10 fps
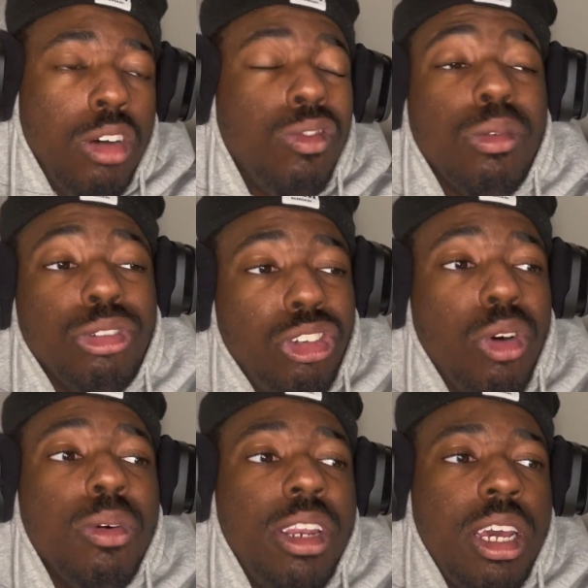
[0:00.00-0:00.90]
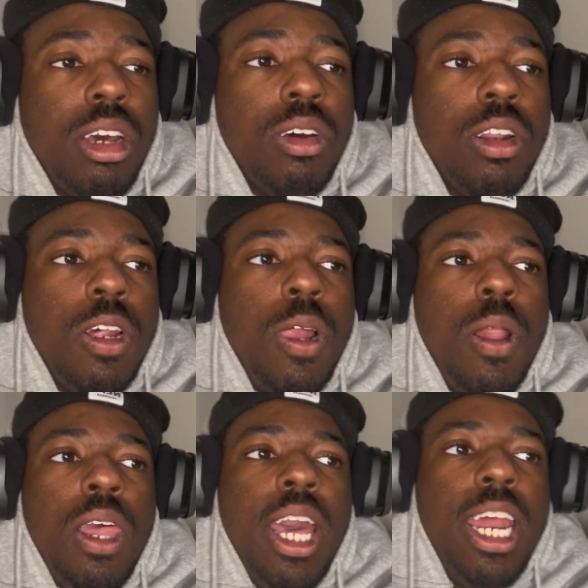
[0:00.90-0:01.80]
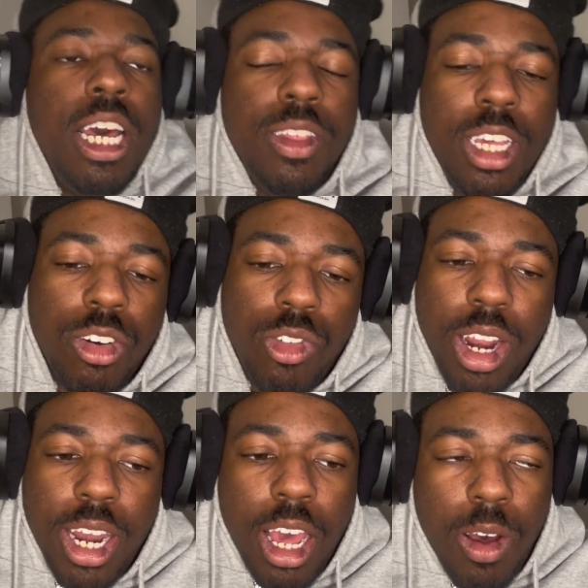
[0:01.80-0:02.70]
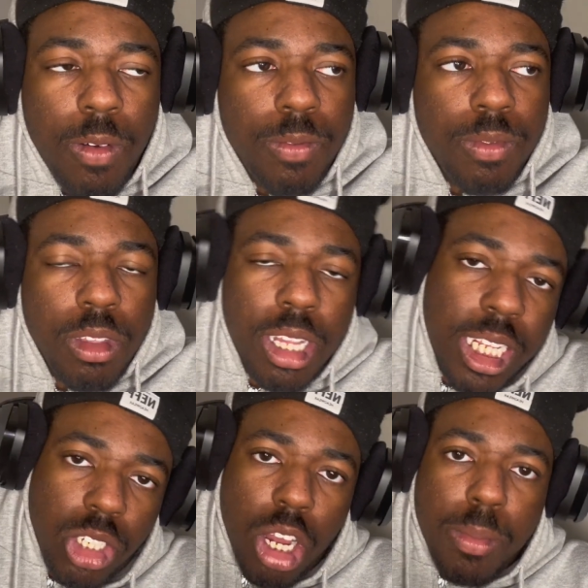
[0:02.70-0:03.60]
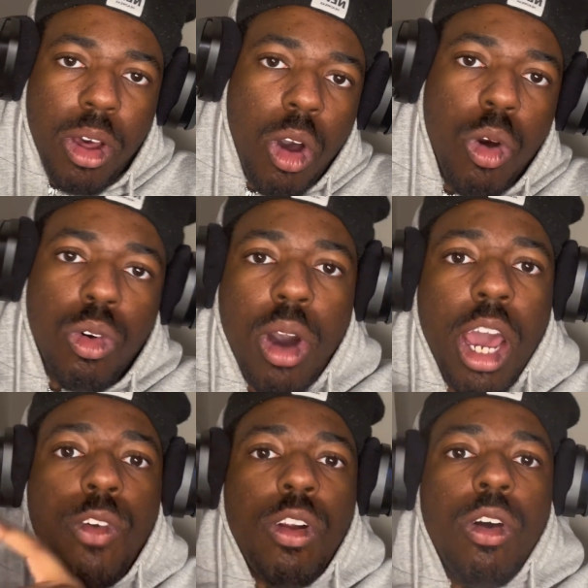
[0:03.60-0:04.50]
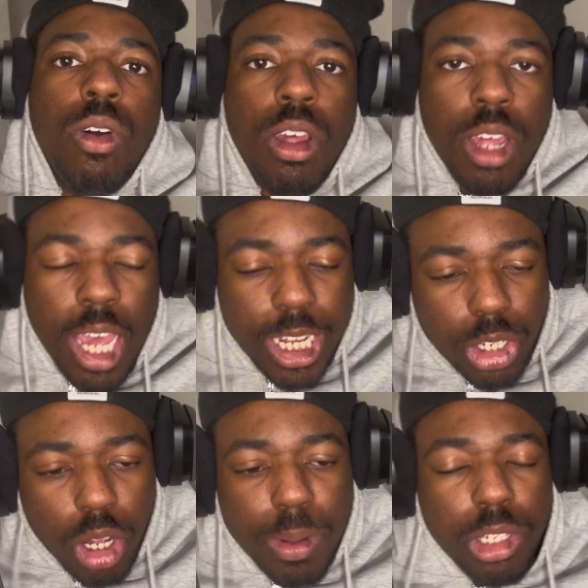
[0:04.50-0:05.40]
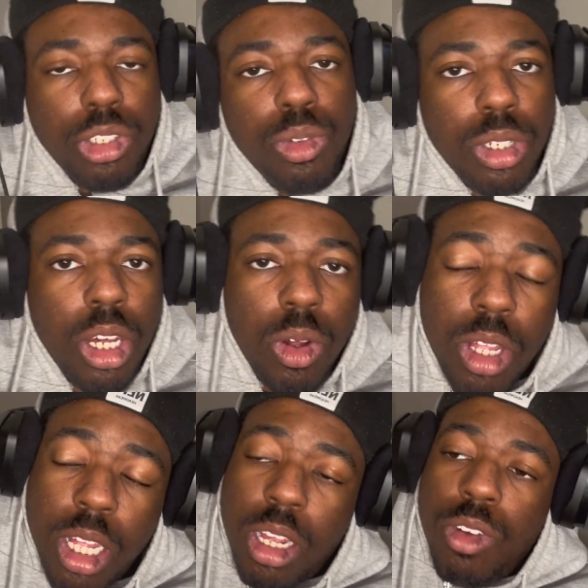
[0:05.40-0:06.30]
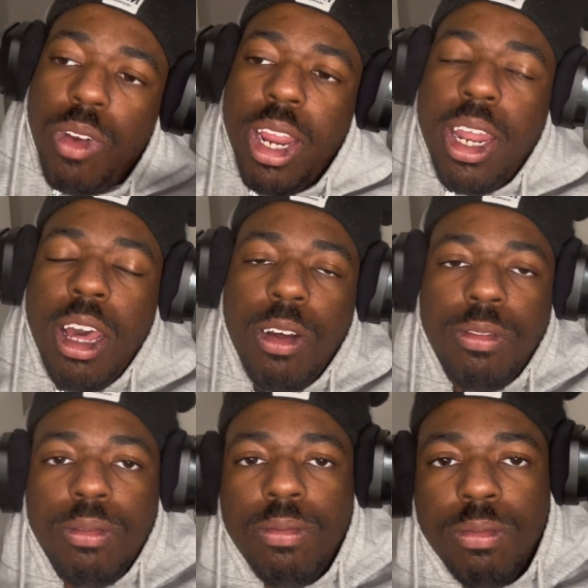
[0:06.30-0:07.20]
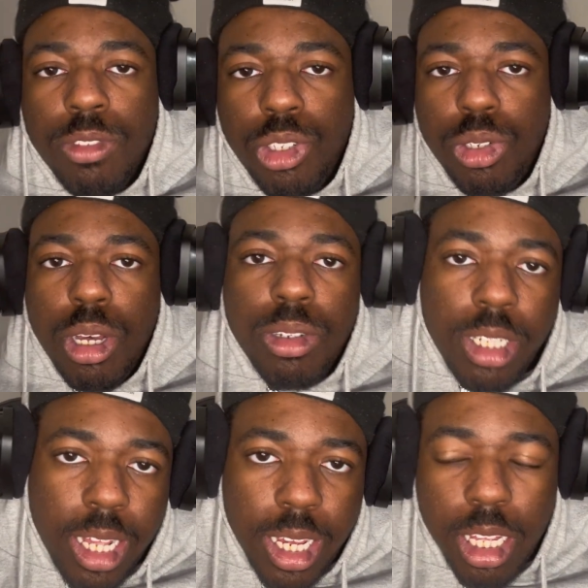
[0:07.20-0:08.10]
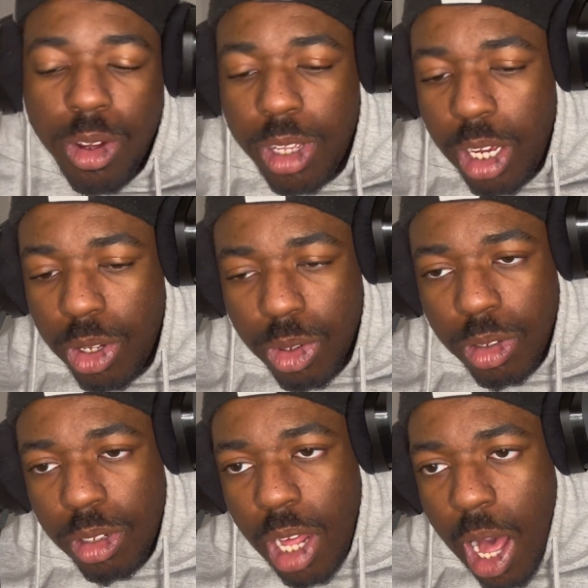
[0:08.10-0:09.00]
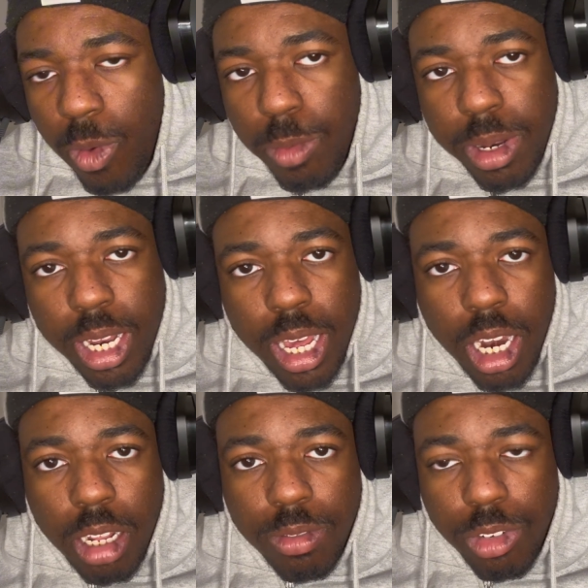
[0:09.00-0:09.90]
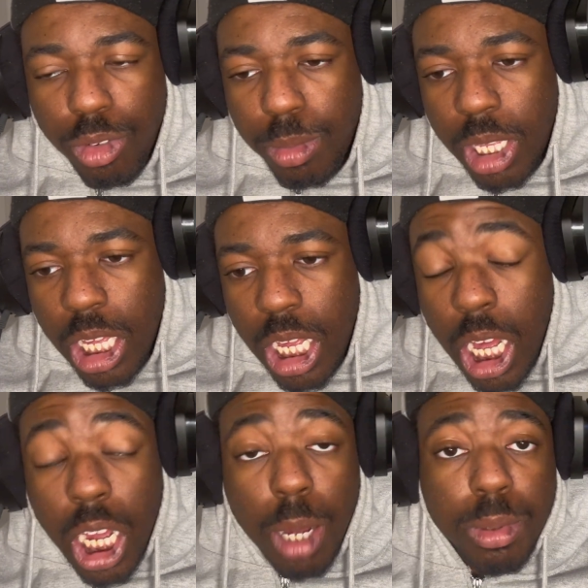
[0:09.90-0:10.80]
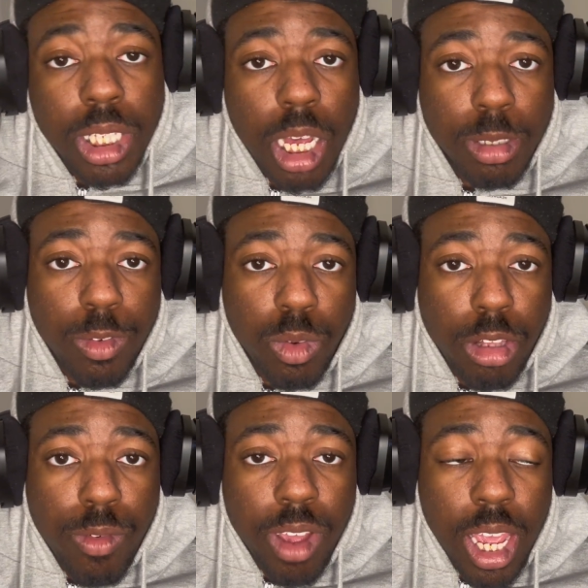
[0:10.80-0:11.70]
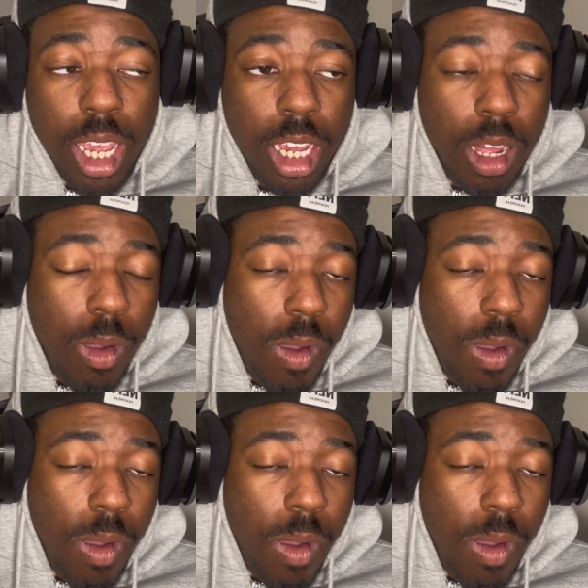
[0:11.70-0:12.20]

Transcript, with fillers: what was going down. And I think right now, let's talk about Uncle Iroh and let's talk about Zuko. Right now, Zuko's like, okay, cool. I would have been dead, you feel me? A couple times if it wasn't for Aang,